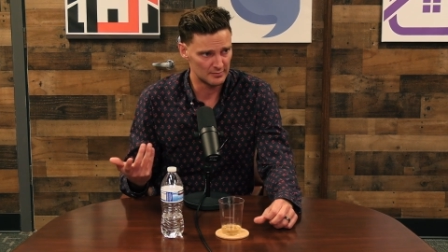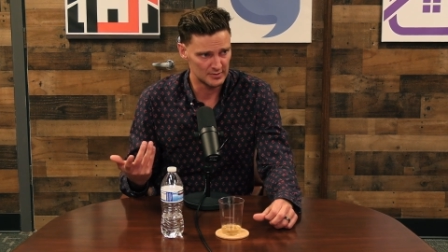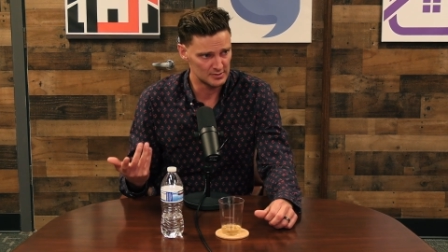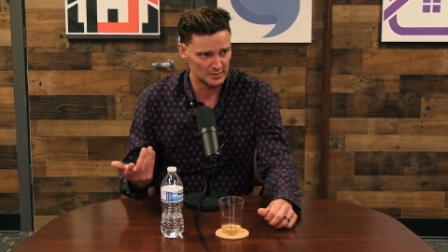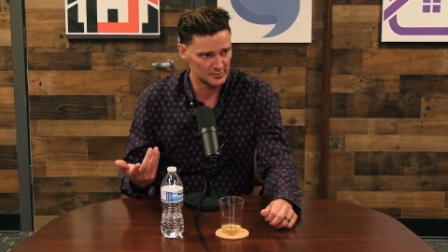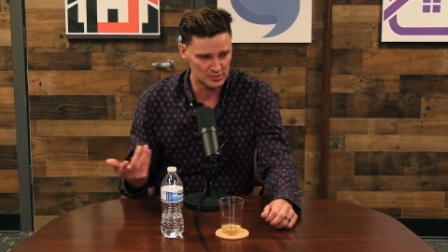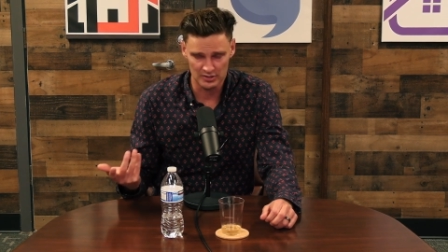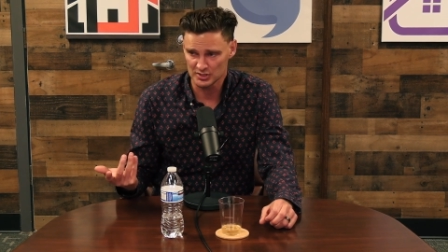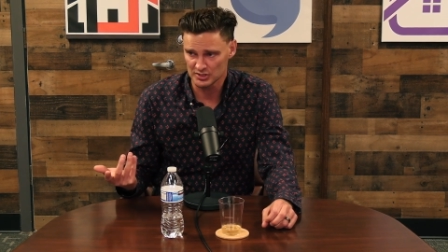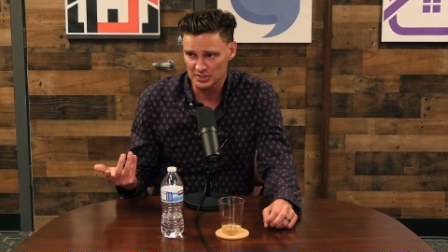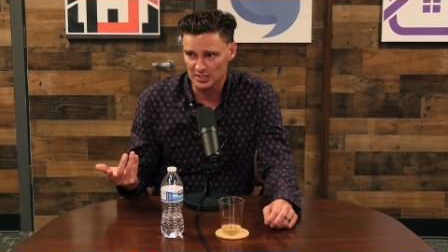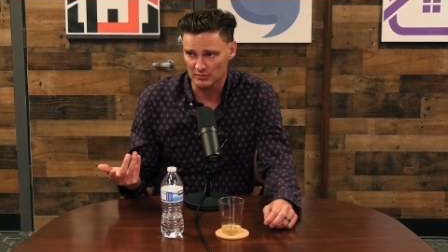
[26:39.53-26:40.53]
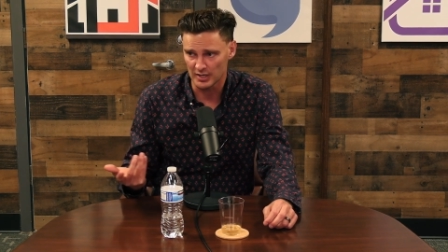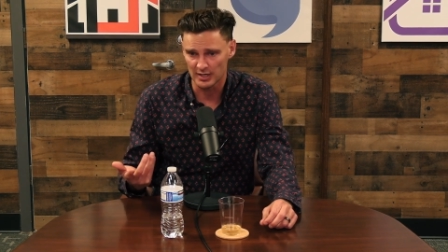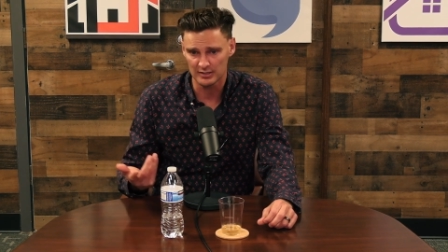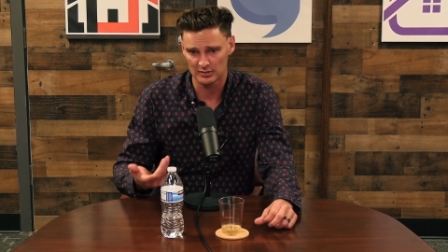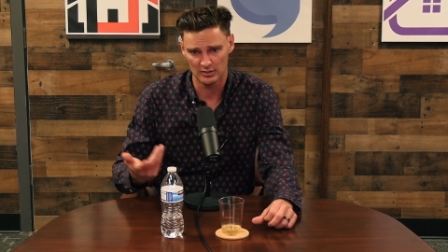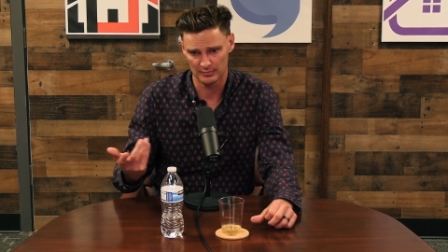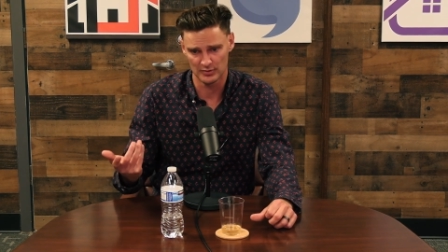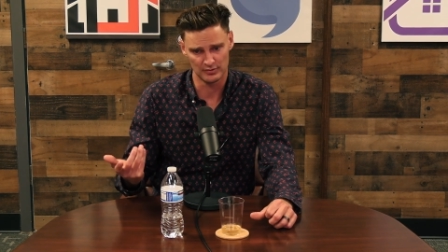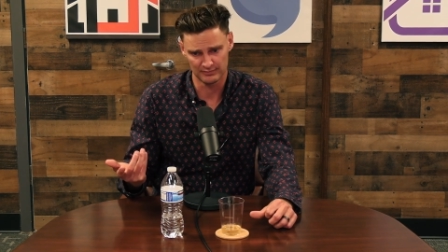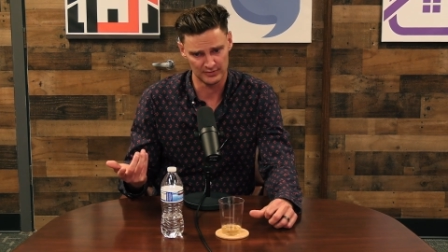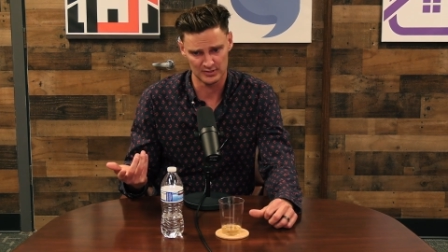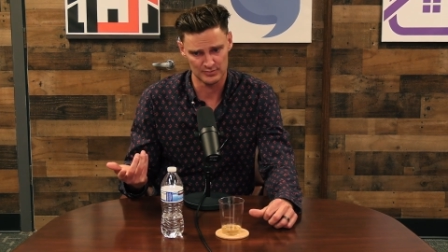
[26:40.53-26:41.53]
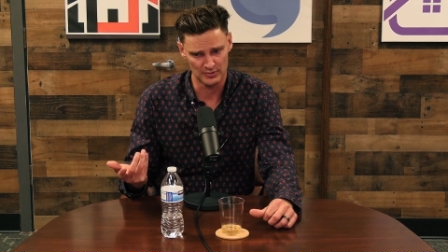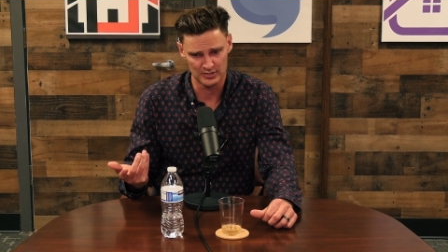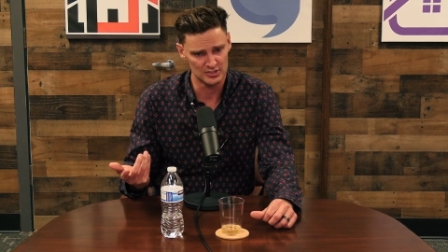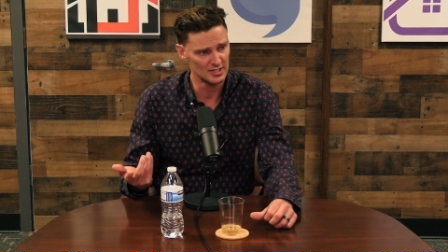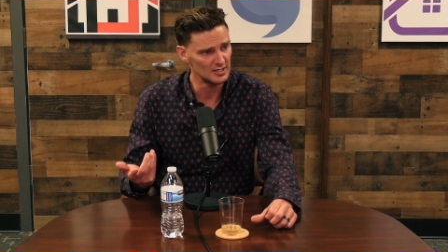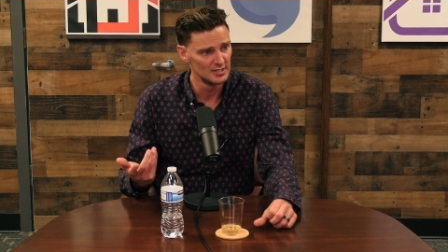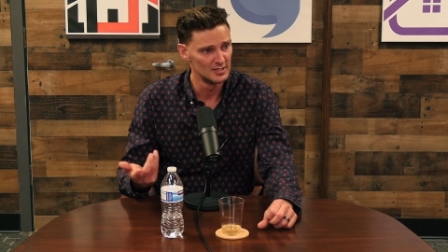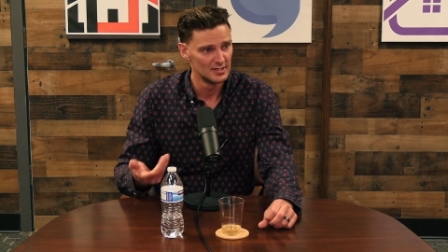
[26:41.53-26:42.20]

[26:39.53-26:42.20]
I'm a, I'm a structural engineer, right? I can know how to build a freaking spreadsheet.